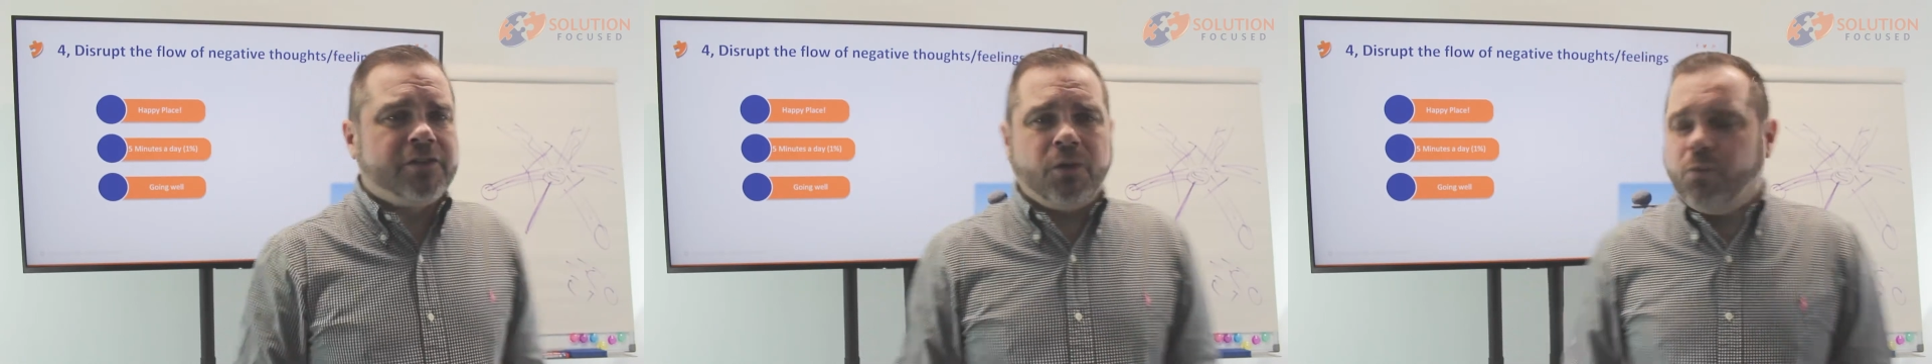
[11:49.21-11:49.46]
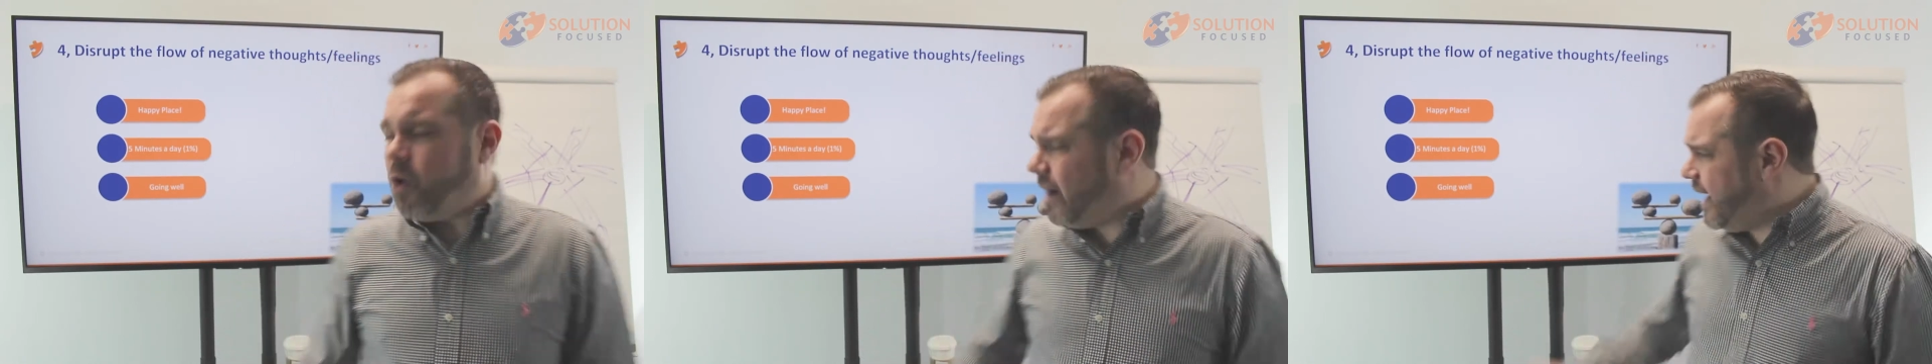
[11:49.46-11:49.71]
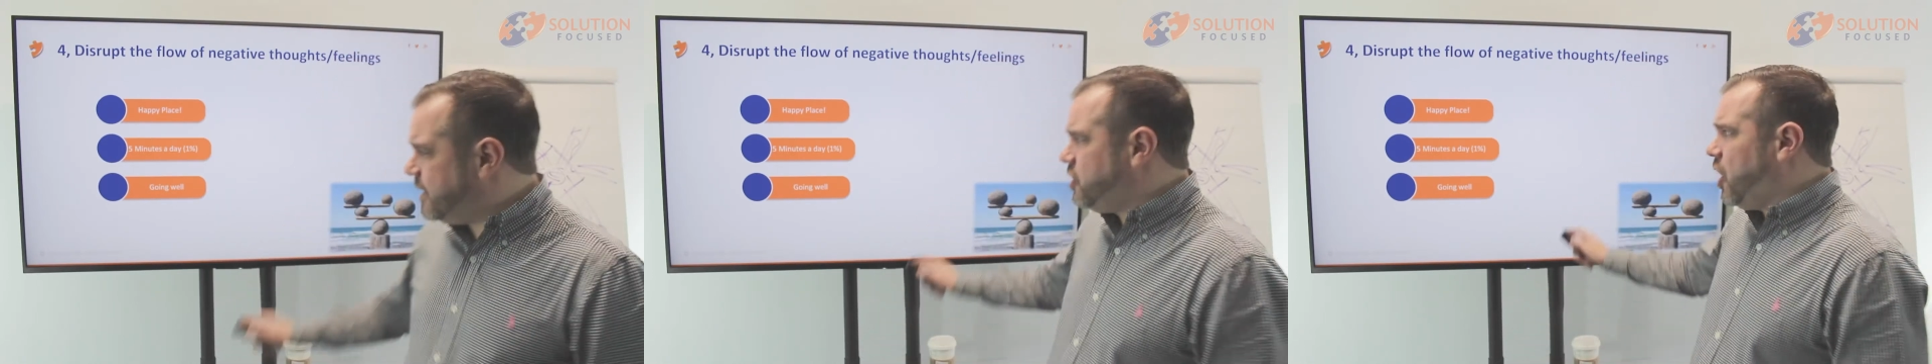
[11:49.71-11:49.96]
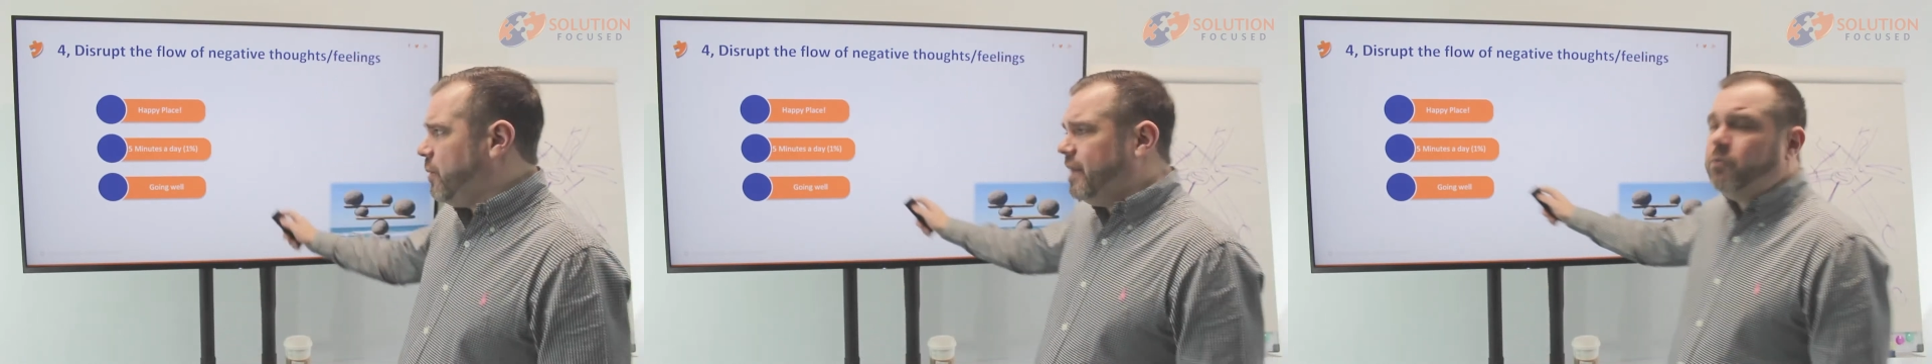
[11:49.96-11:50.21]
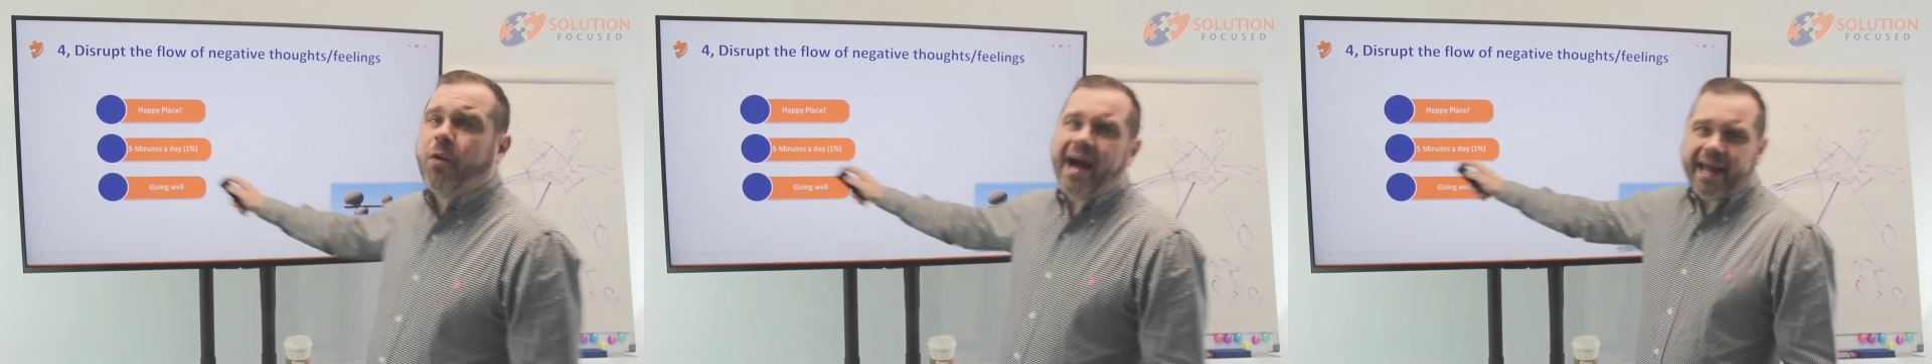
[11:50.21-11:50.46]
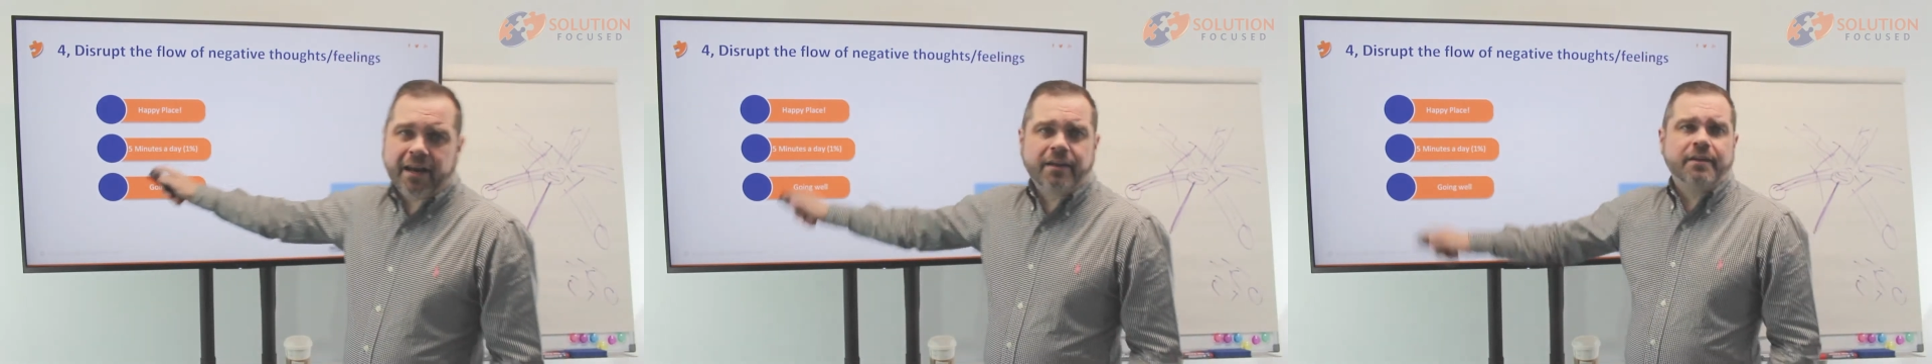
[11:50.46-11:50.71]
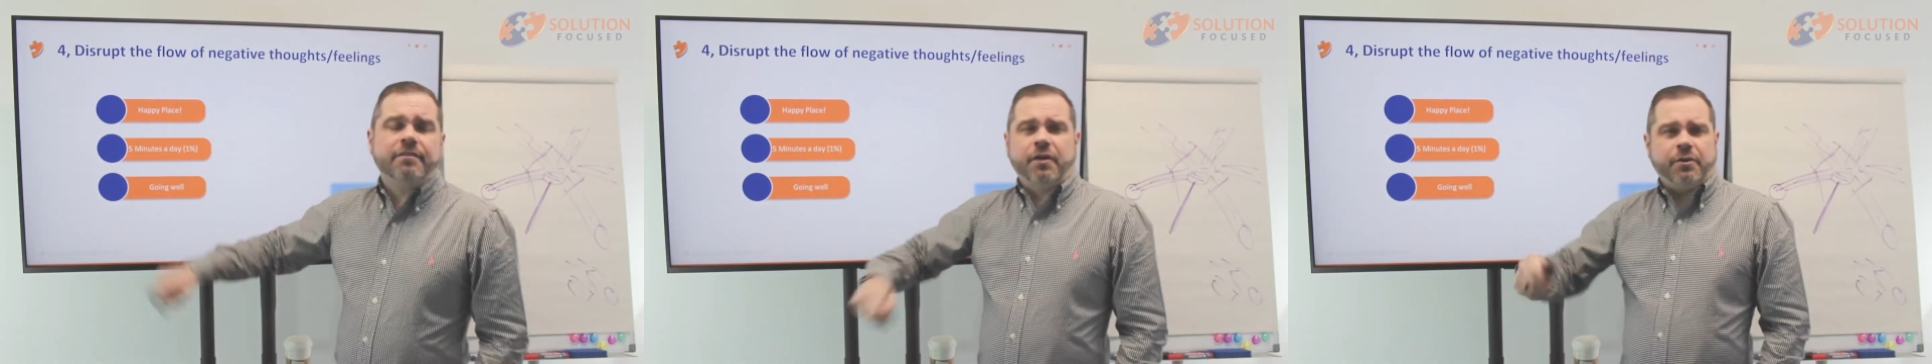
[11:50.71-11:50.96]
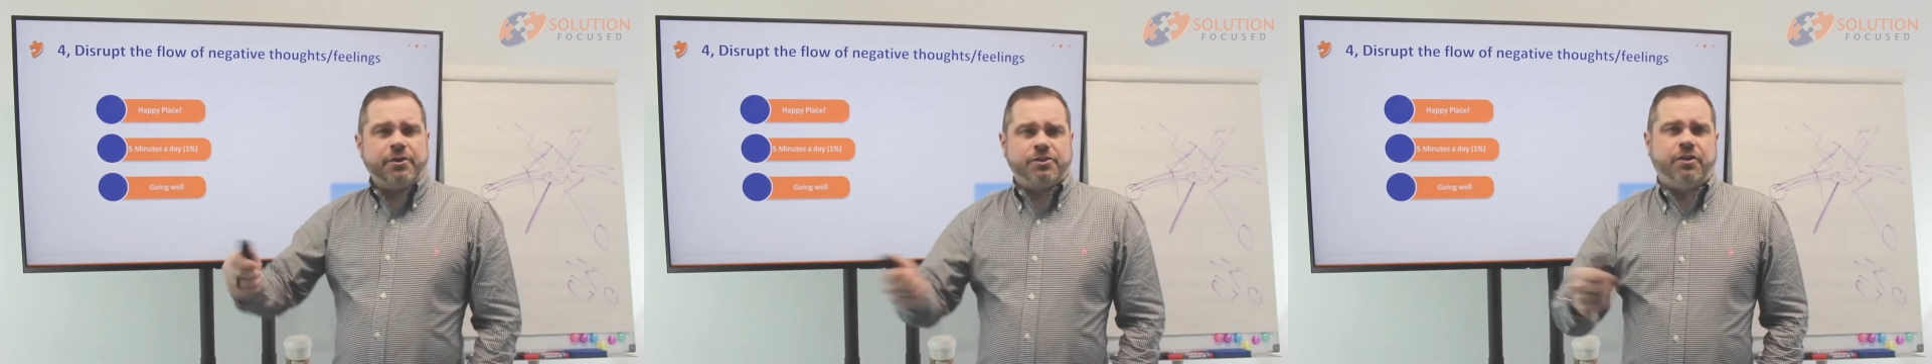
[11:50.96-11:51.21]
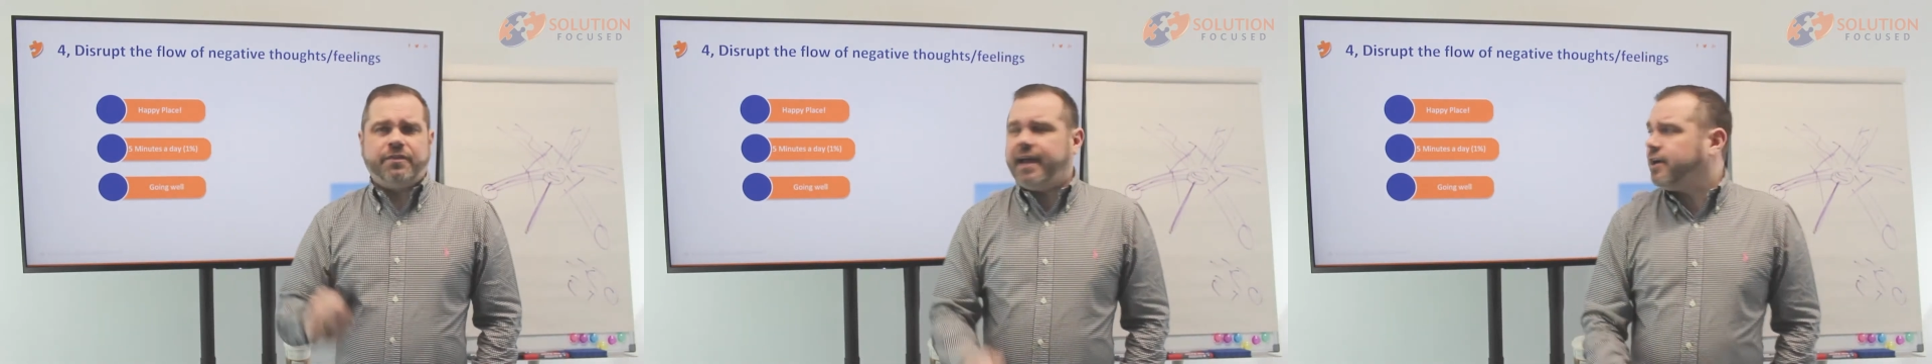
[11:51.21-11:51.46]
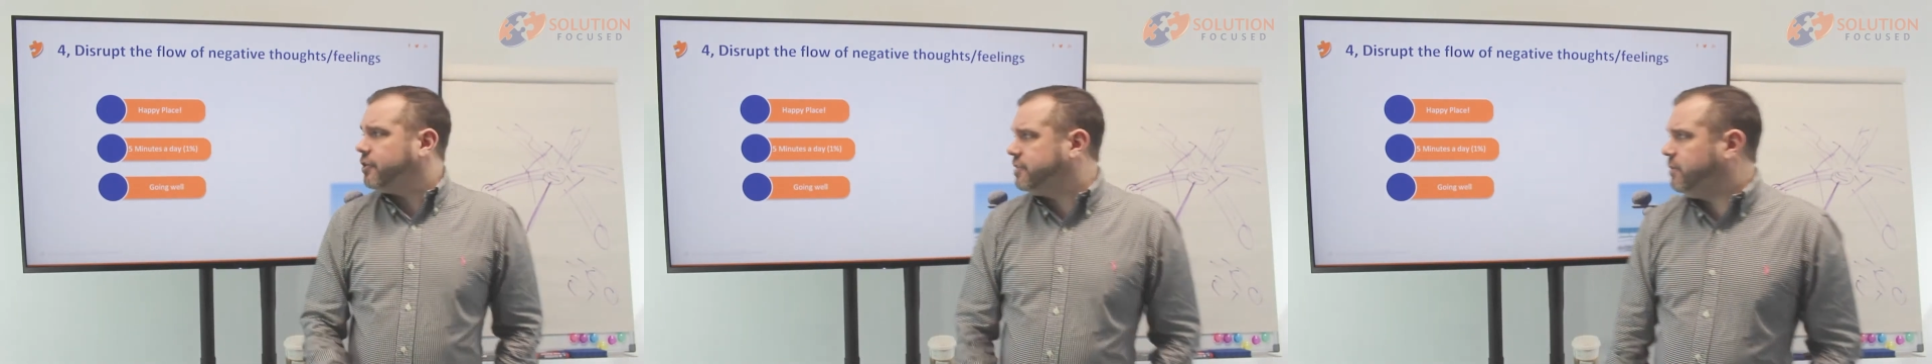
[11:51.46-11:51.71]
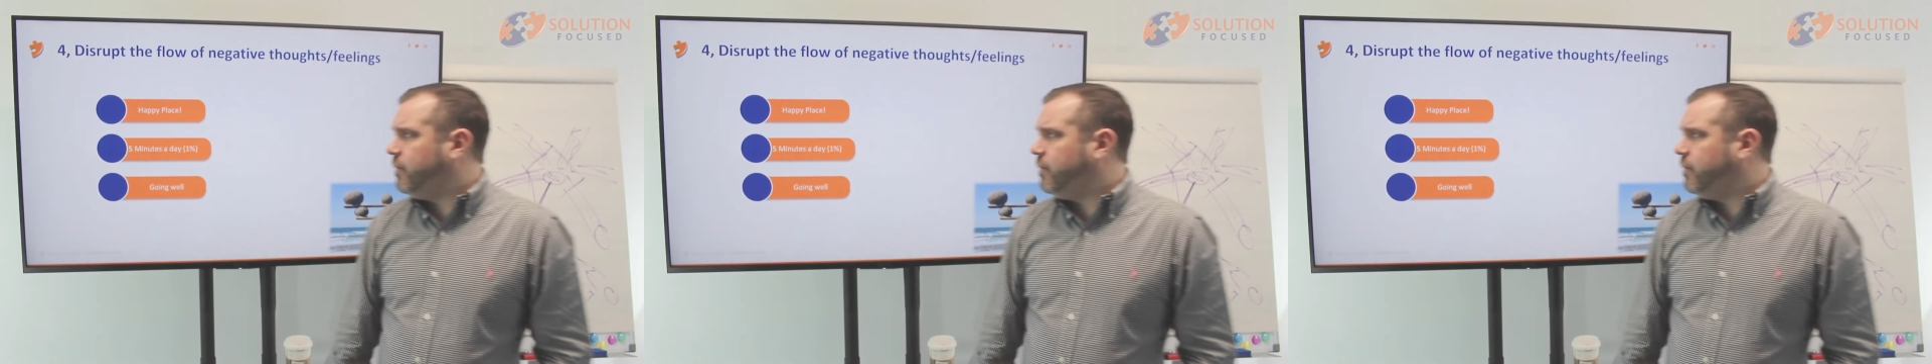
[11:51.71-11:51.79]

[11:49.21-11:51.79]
So what is going well, focus on that, because it